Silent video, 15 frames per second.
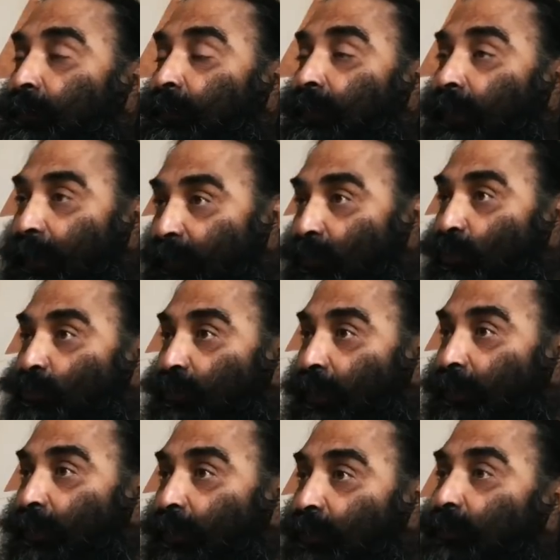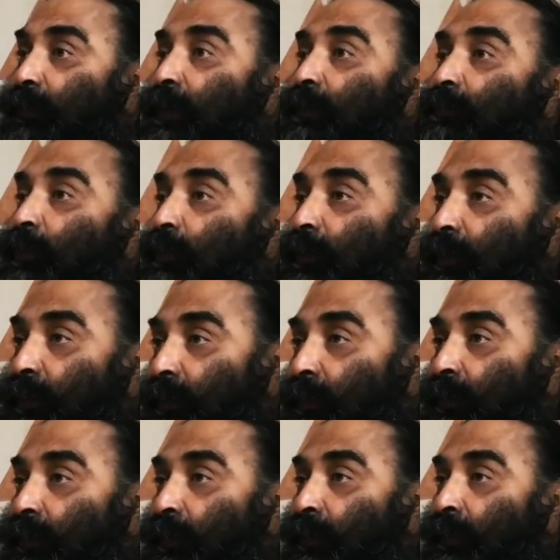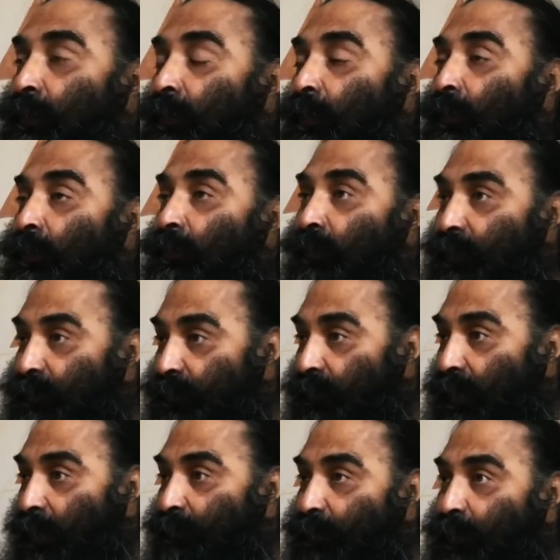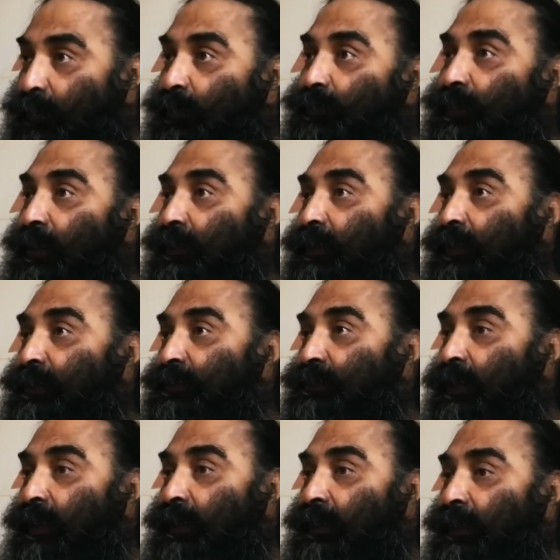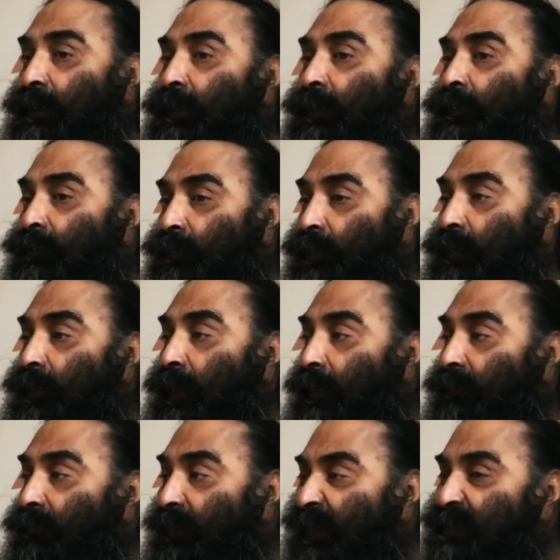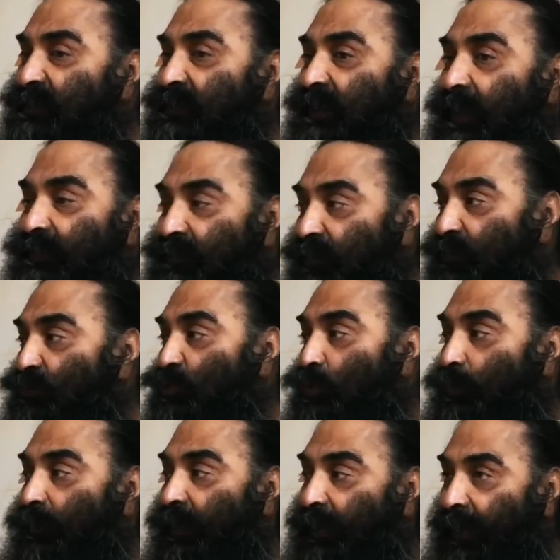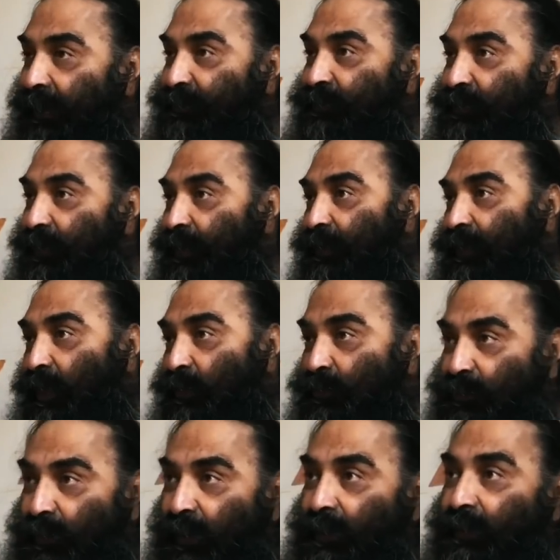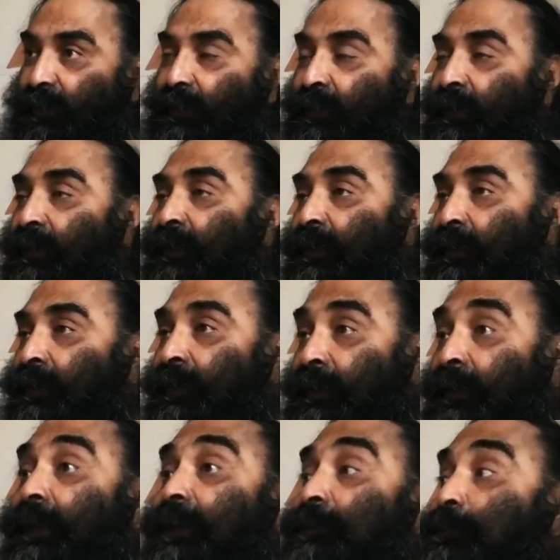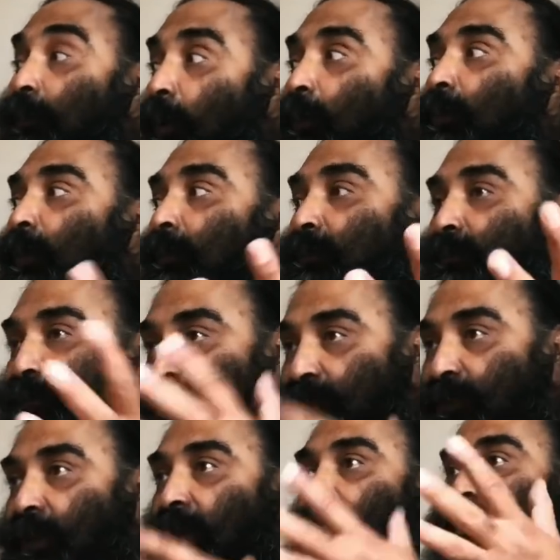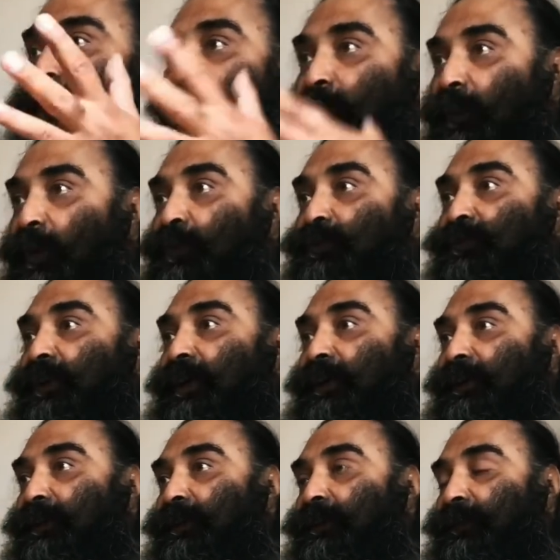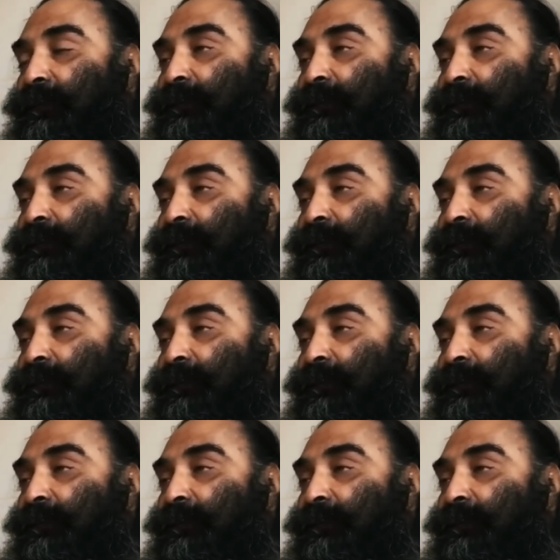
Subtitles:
That true center is very important. Once we have the true center inside, we have less chances to make accident outside. Less problems come from outside.